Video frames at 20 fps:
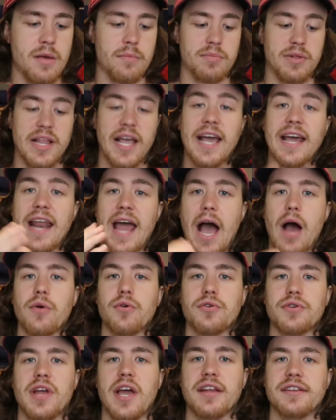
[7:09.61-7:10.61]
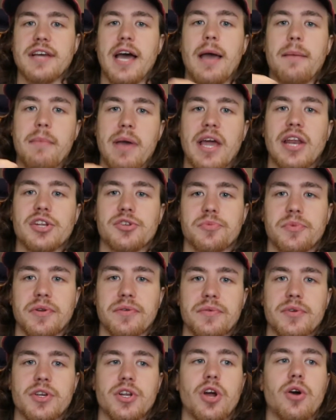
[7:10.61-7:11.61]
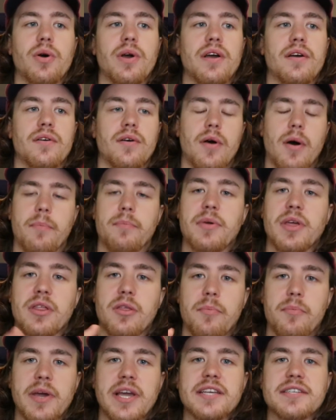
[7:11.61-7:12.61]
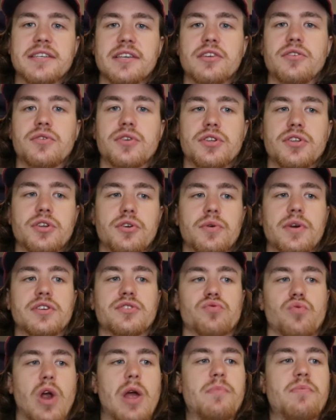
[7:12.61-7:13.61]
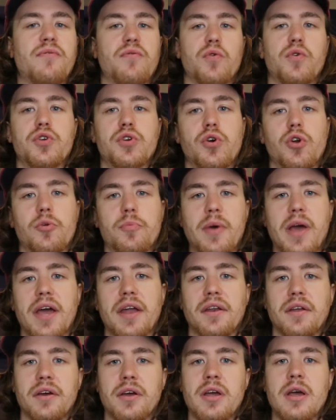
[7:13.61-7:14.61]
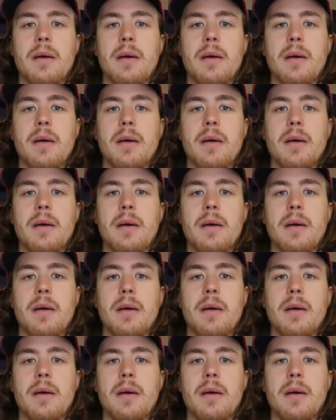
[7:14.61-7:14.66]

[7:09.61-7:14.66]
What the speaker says: Plan out your day, time management. You know, the biggest thing you can do is right before you go to bed,